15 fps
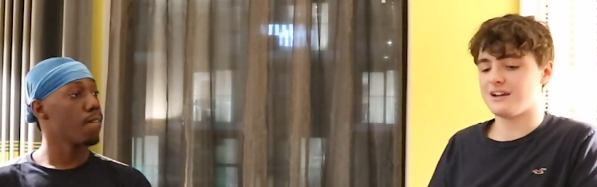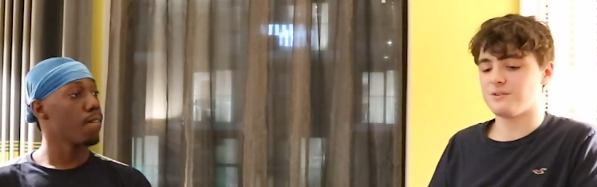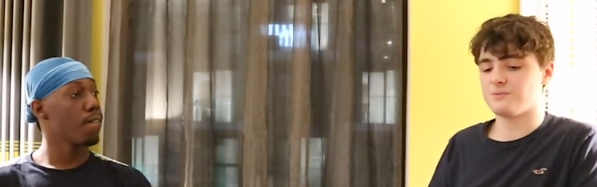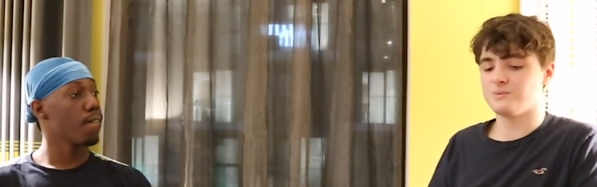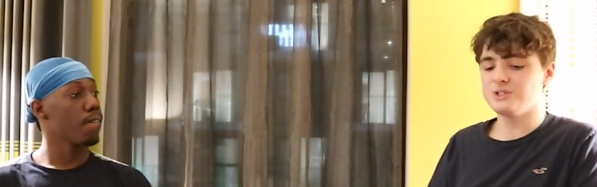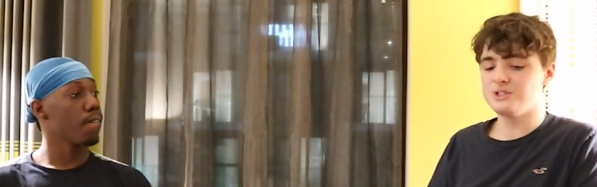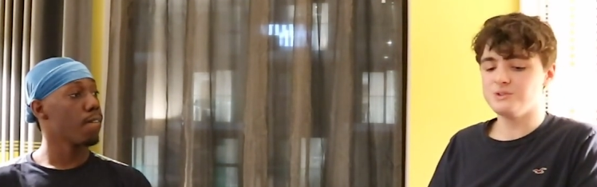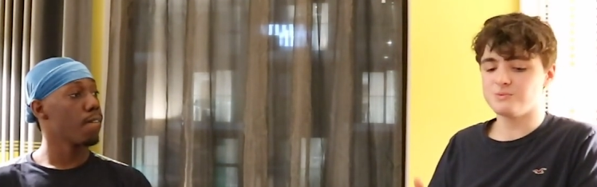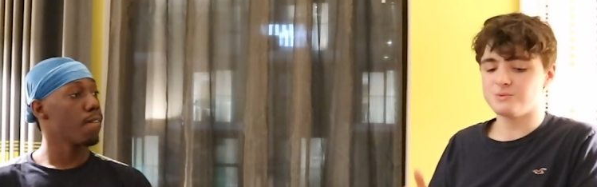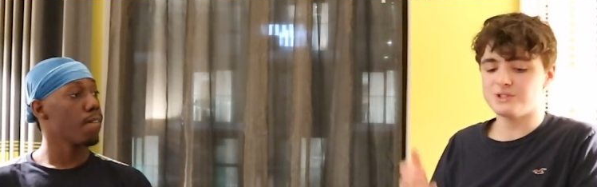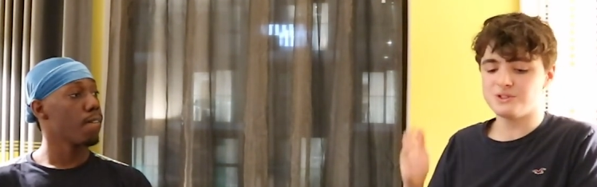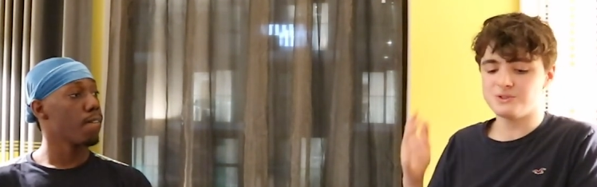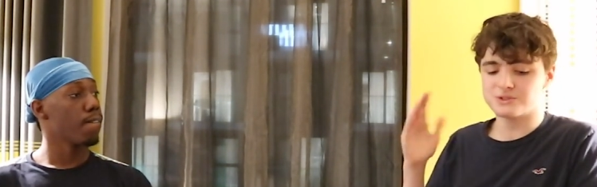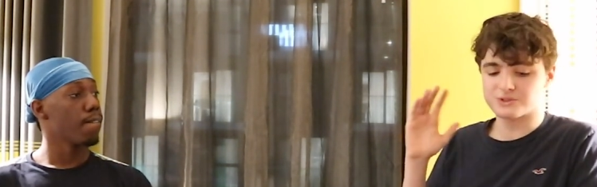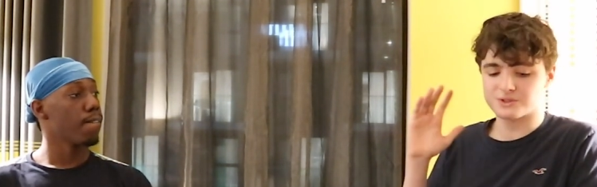Speaker 1: would you would
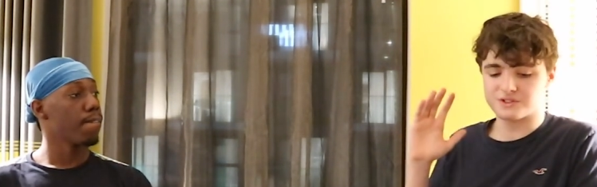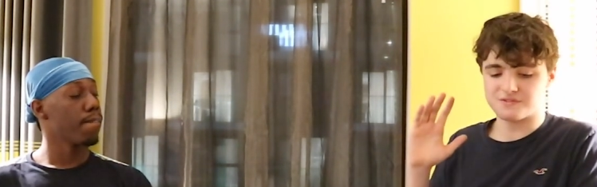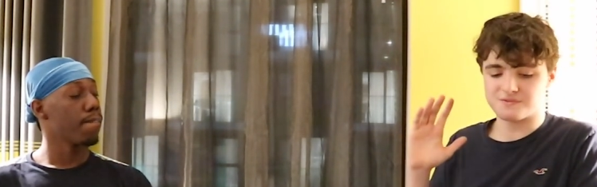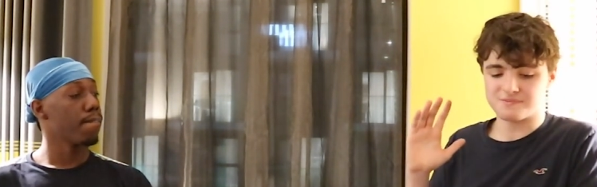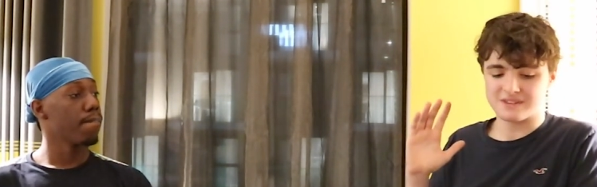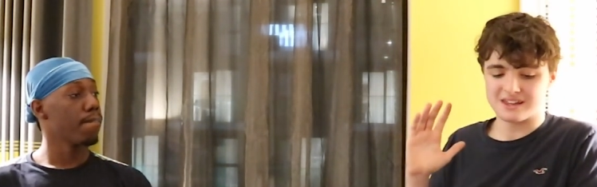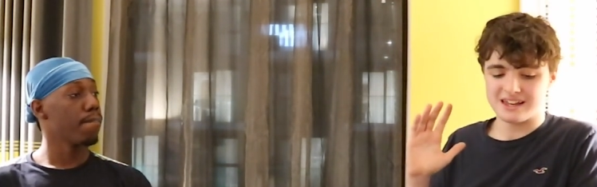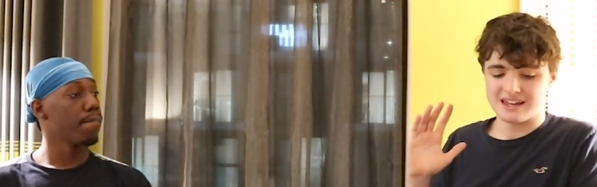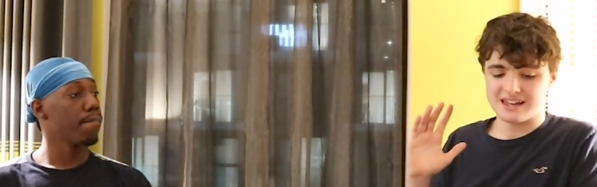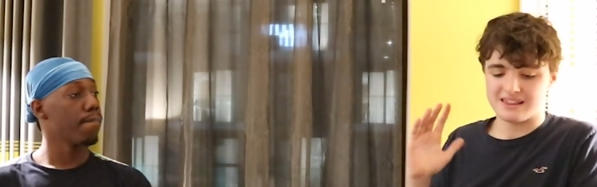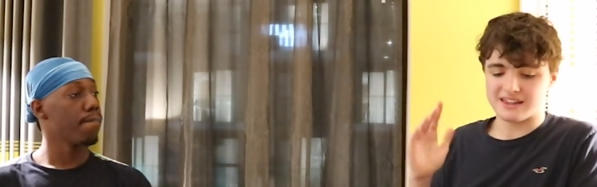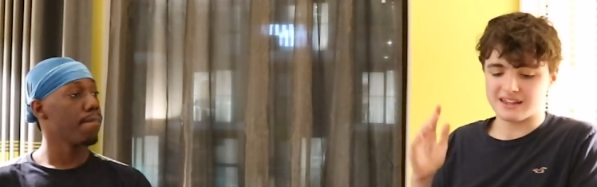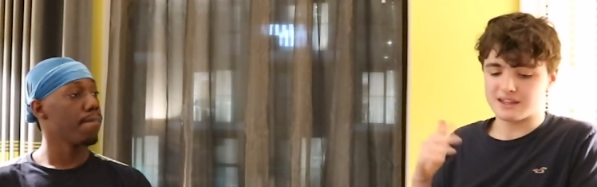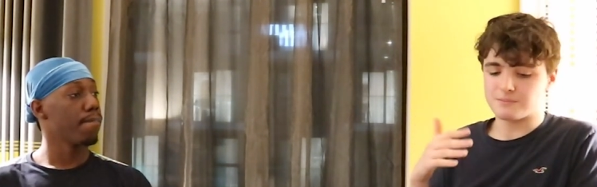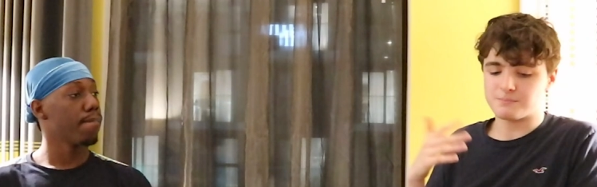you sort of
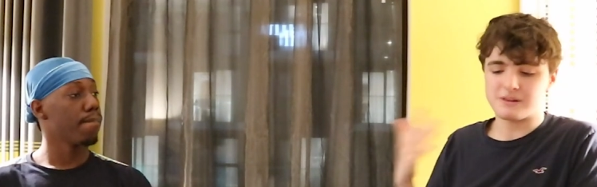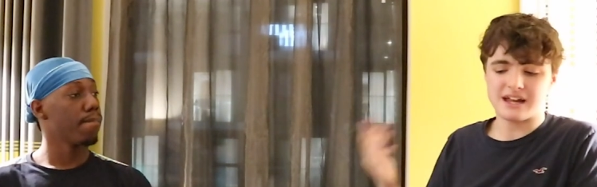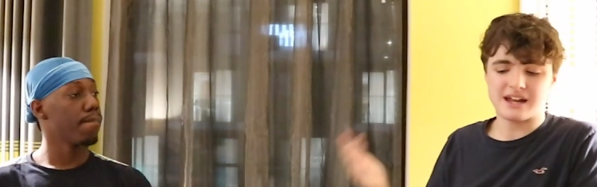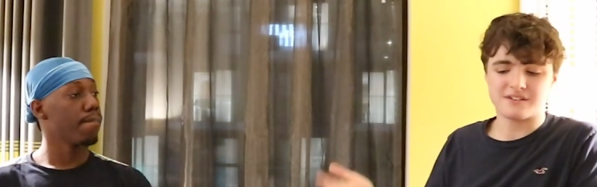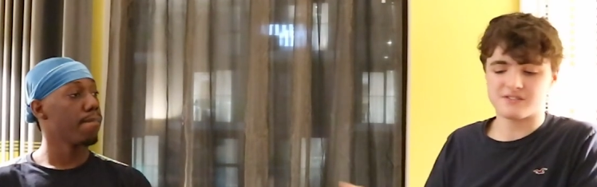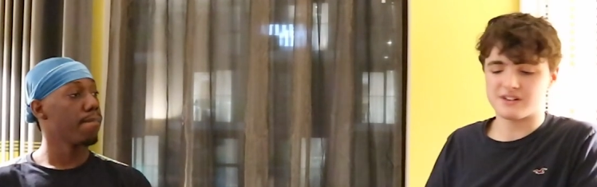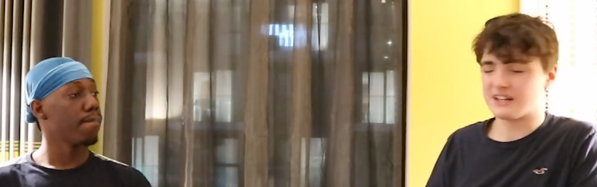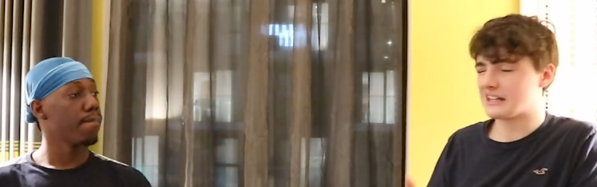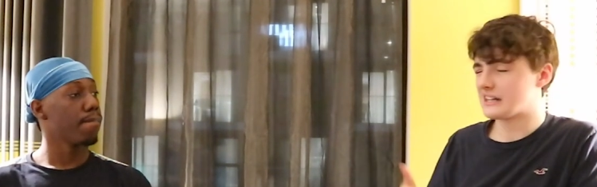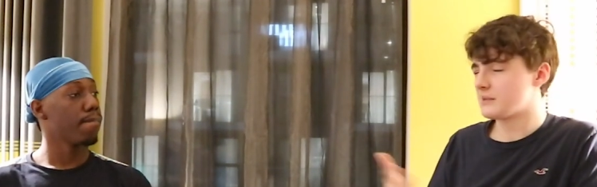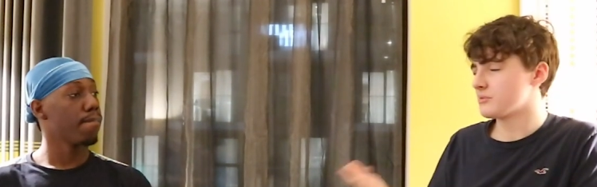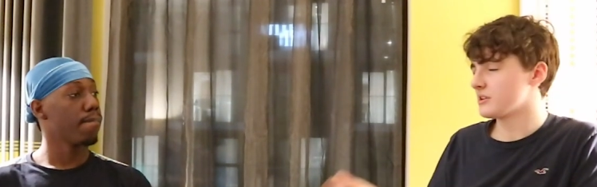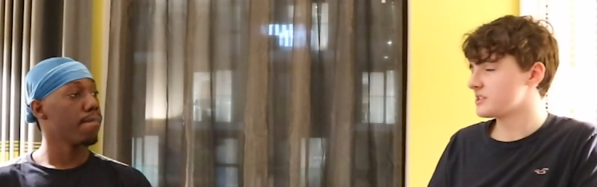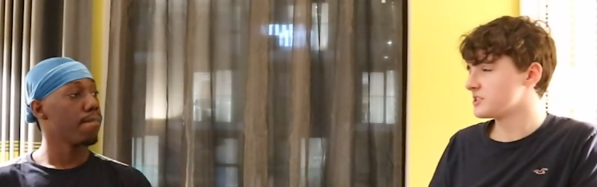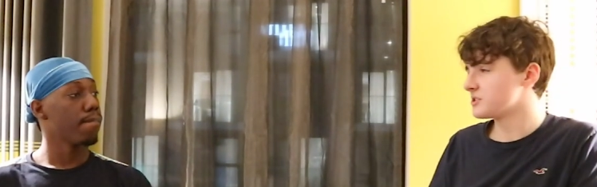like plan for any
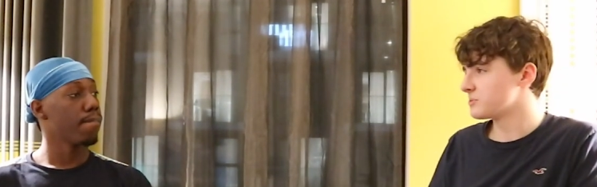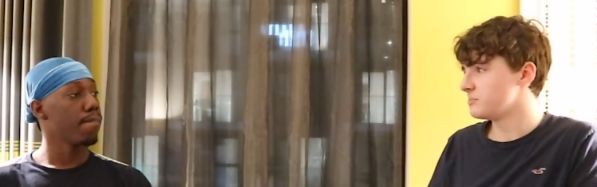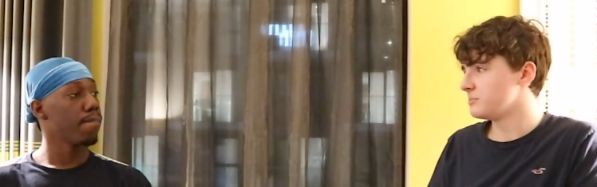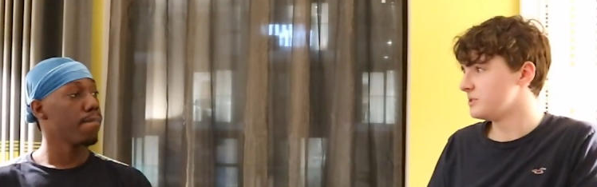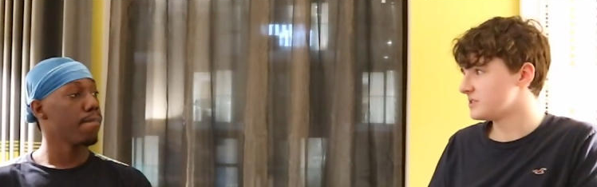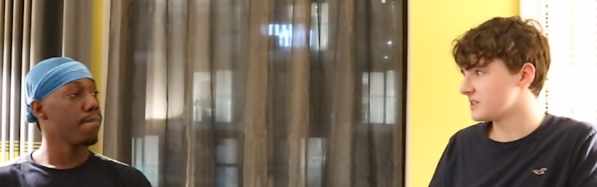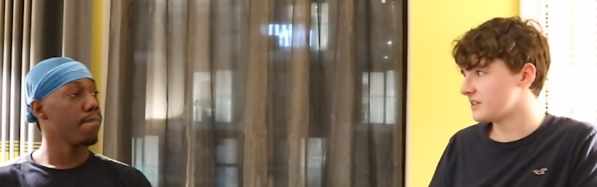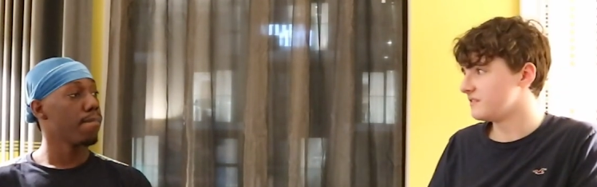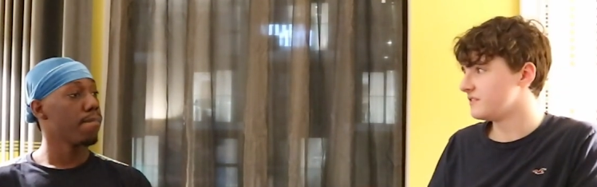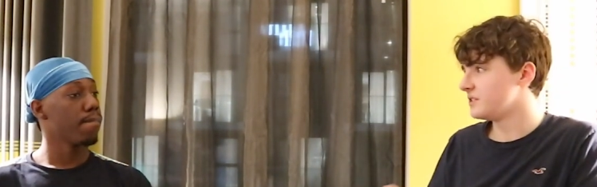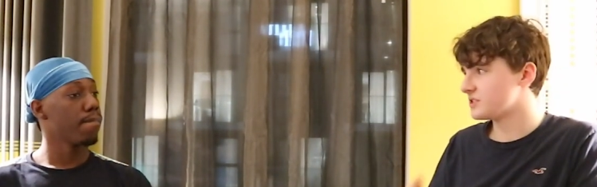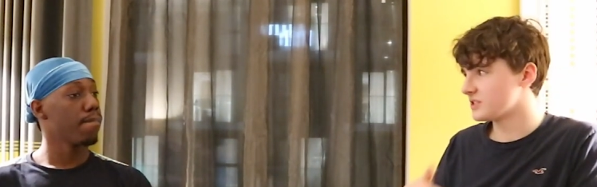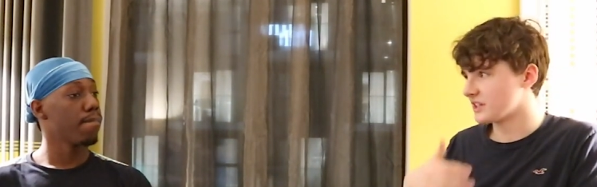collaborations with music in future?